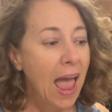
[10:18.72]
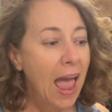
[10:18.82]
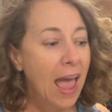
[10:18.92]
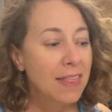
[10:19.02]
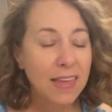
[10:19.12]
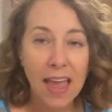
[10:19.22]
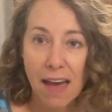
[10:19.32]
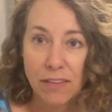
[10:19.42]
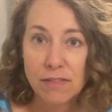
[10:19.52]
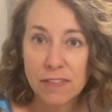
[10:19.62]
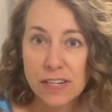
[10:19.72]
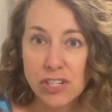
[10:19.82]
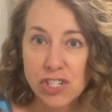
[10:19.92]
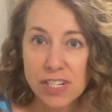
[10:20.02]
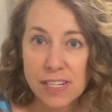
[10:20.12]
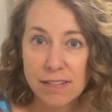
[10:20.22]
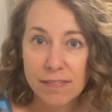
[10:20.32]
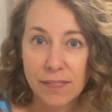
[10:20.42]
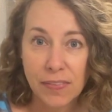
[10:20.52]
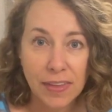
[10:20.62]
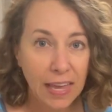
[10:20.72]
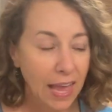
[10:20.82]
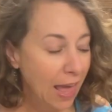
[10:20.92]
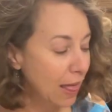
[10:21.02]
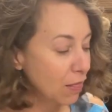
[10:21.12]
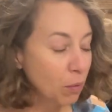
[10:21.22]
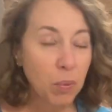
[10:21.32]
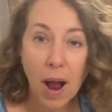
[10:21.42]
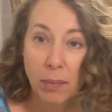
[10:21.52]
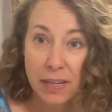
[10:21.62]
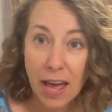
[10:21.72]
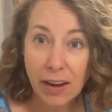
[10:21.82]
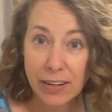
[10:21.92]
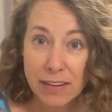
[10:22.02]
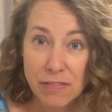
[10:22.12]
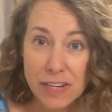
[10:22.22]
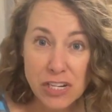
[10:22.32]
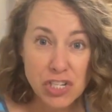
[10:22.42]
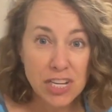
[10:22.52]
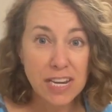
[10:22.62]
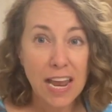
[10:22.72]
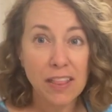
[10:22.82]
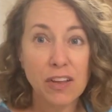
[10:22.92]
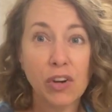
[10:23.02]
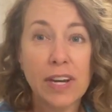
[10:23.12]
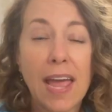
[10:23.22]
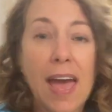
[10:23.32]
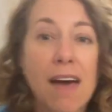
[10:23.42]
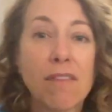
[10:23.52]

and they haven't finished it, and they're probably not gonna finish it, and they're gonna have